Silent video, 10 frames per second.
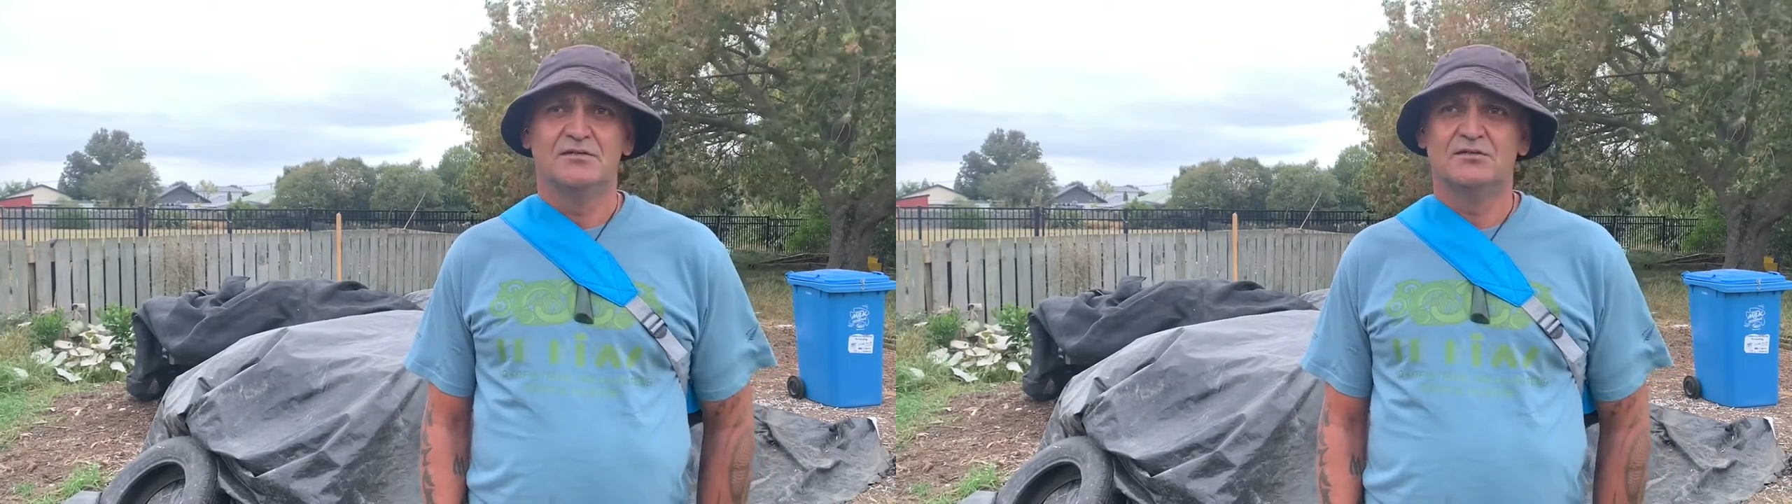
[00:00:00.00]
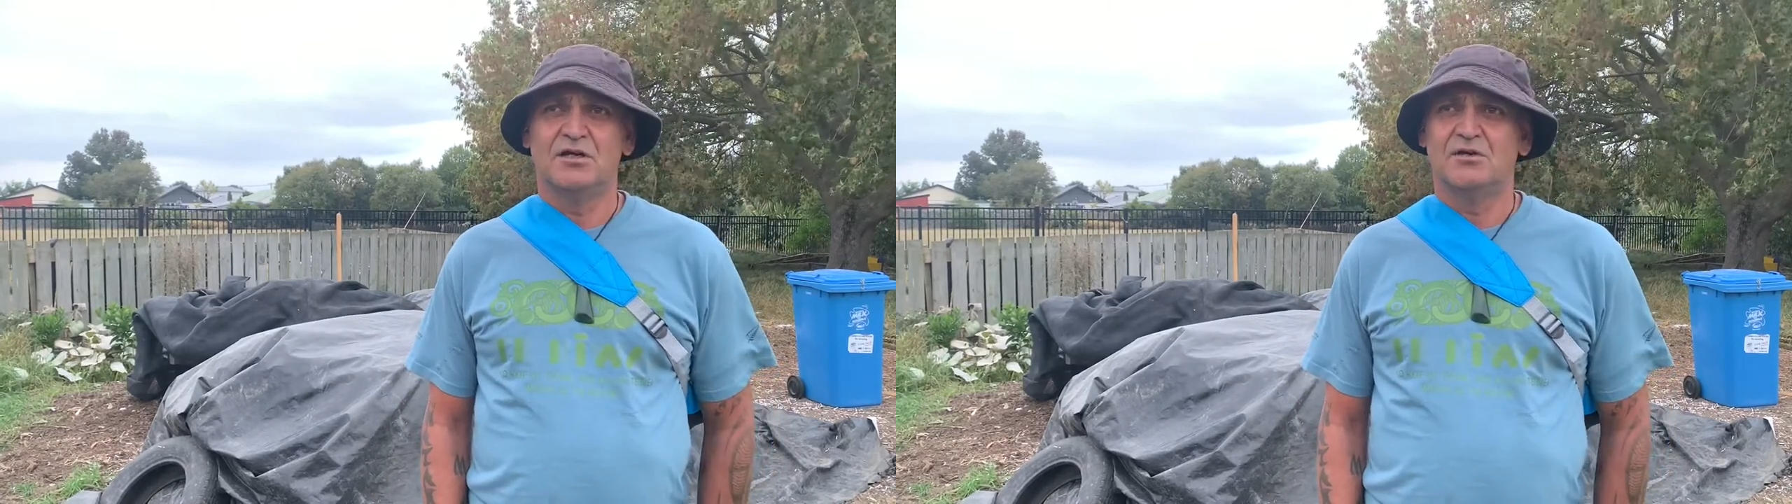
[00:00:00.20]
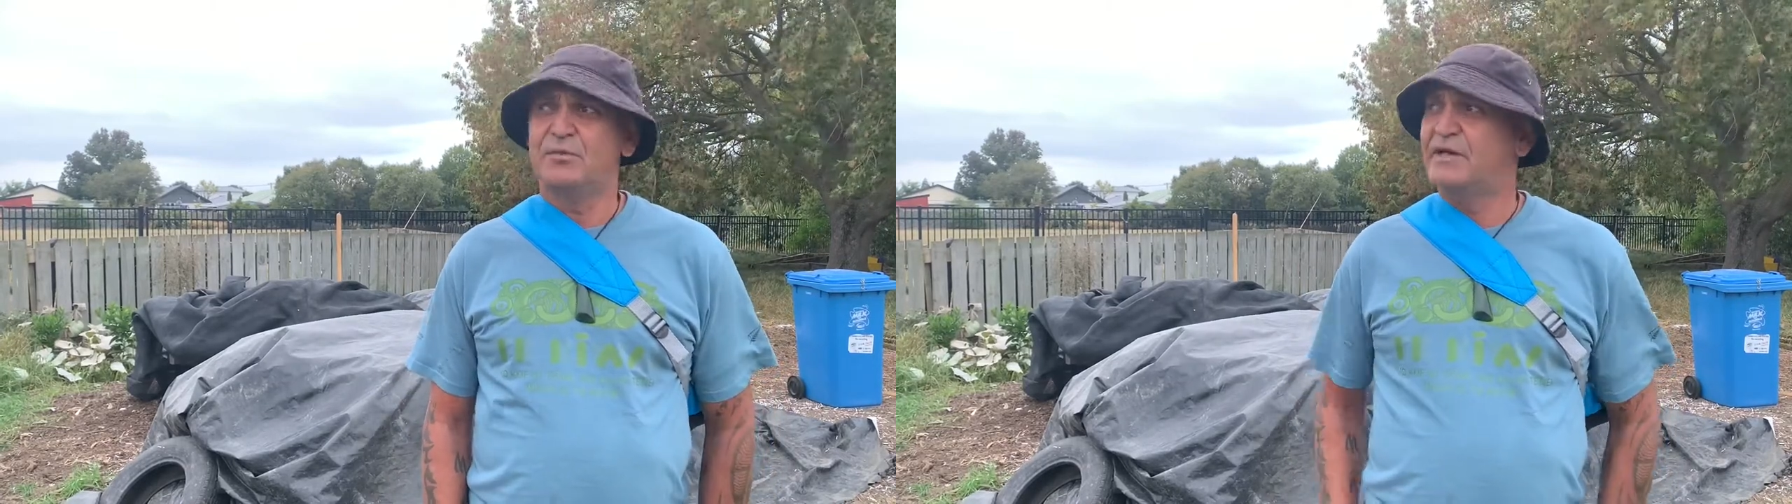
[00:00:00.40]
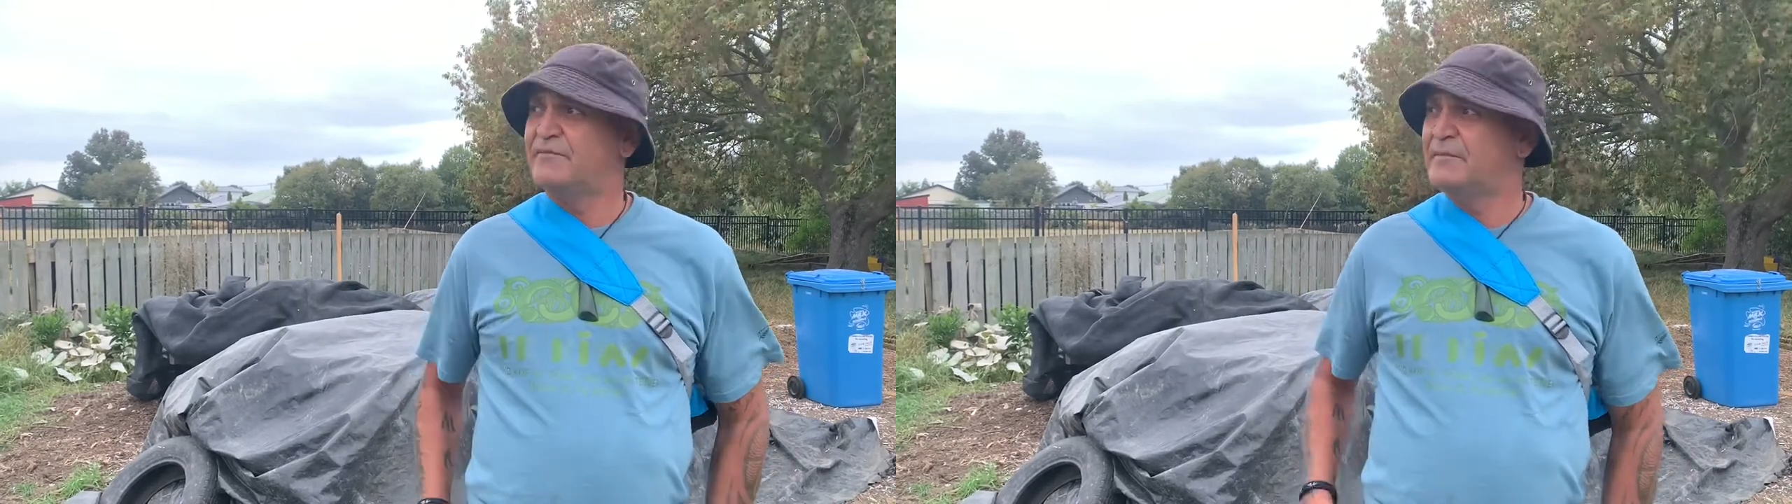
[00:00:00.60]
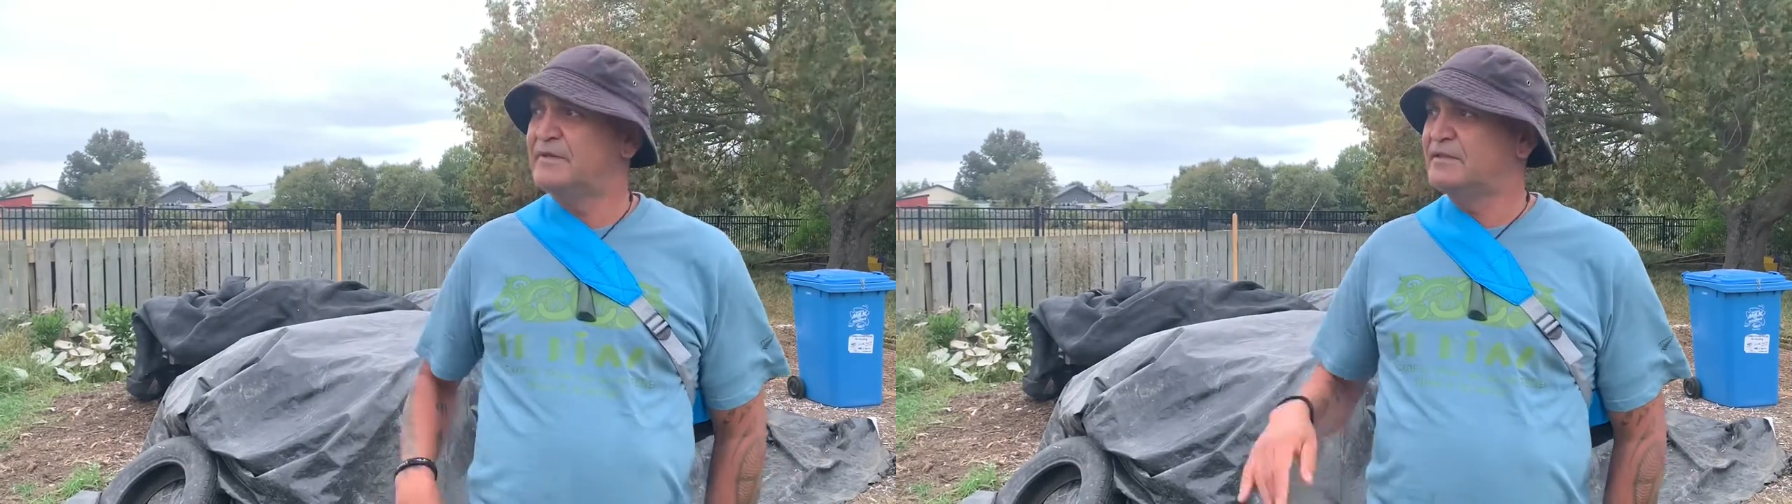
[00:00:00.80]
So we
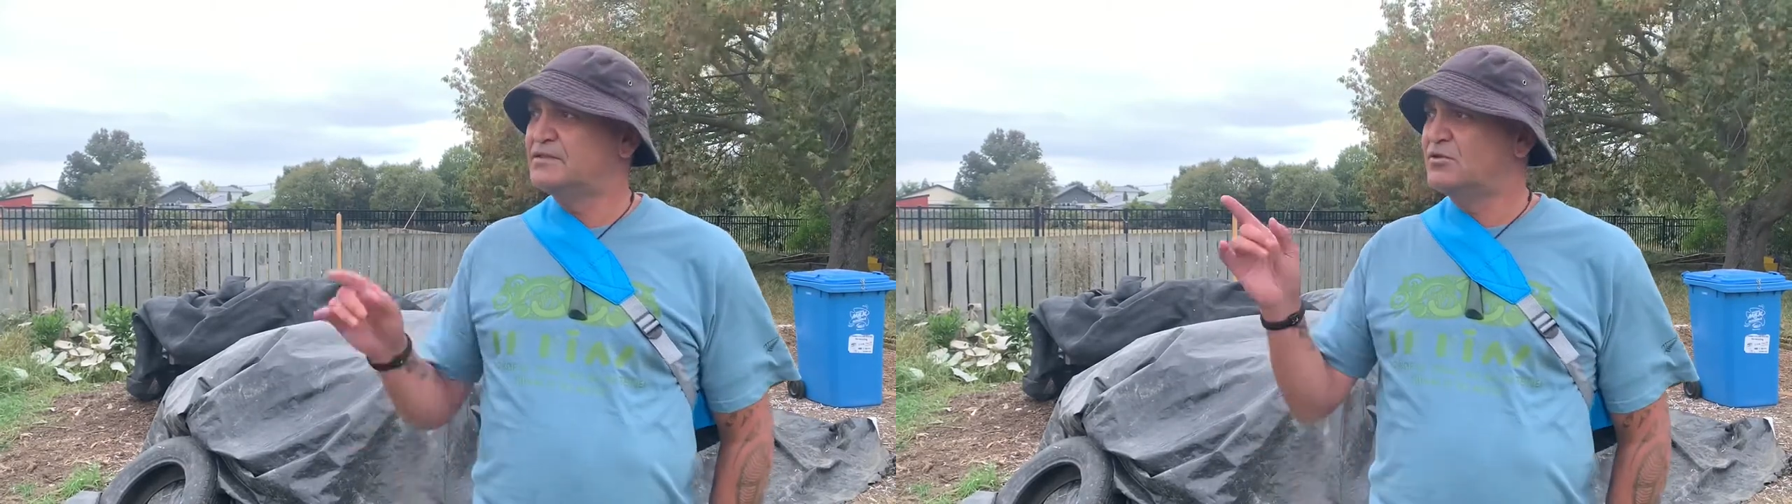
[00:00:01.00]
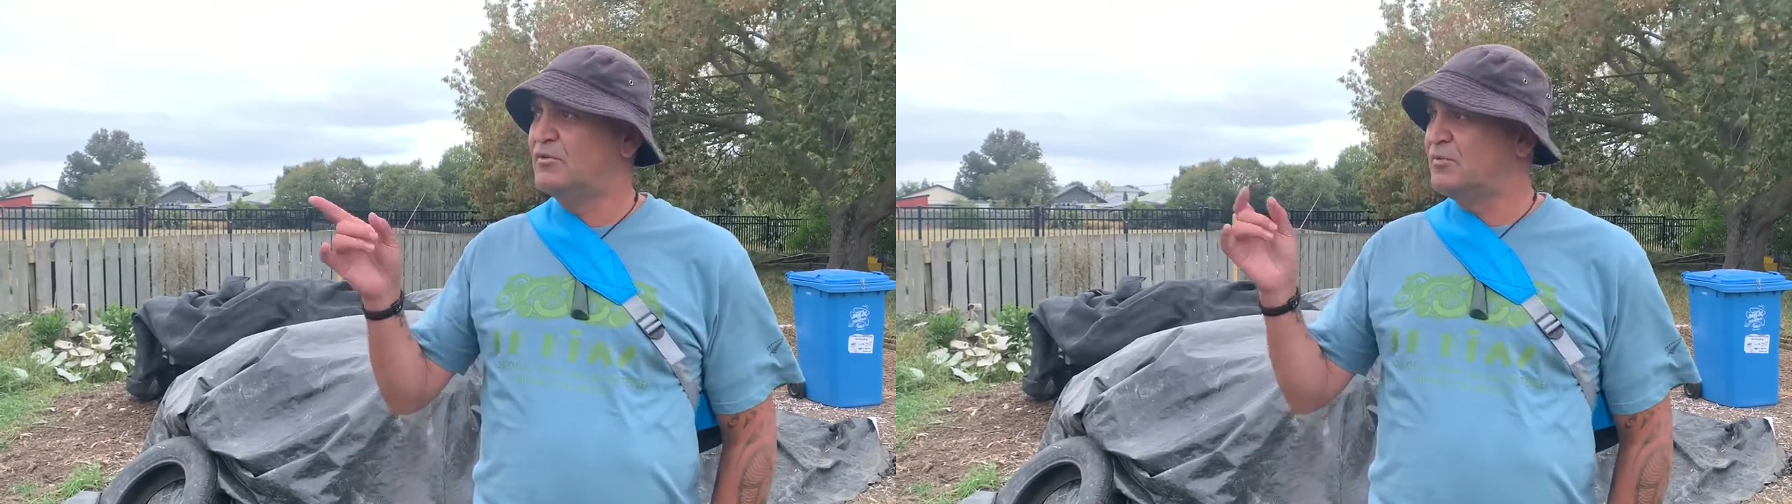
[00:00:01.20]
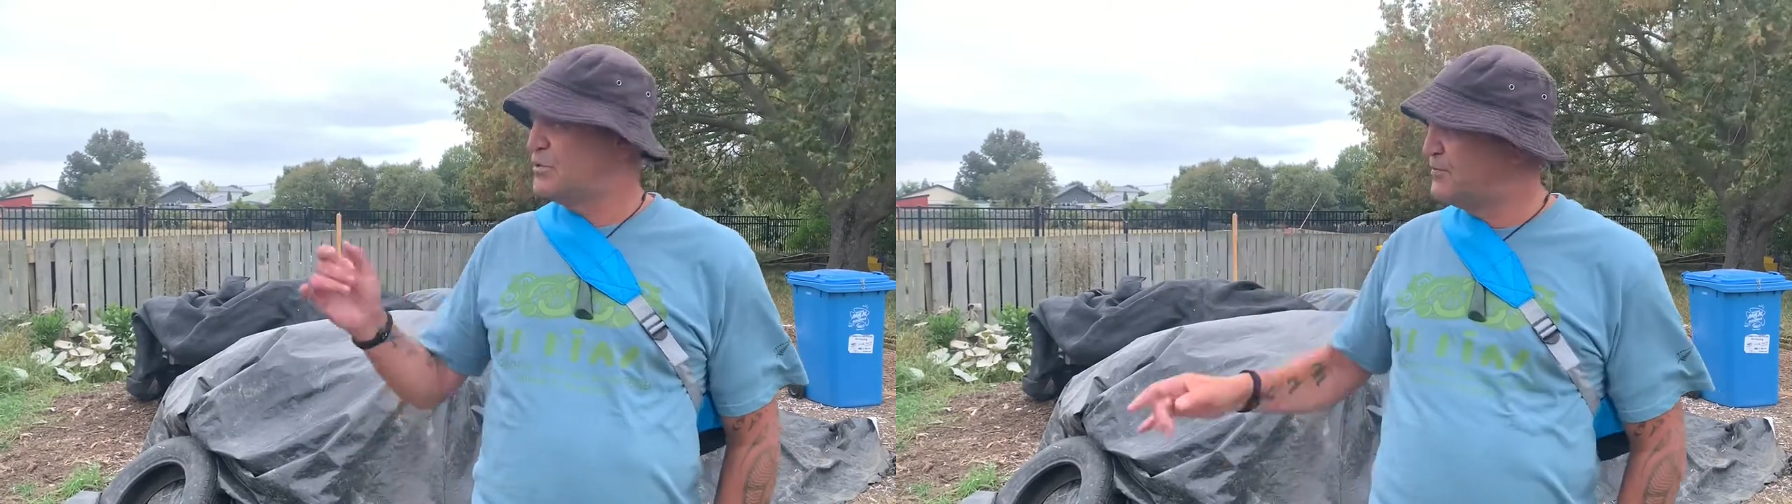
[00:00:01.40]
have made these compost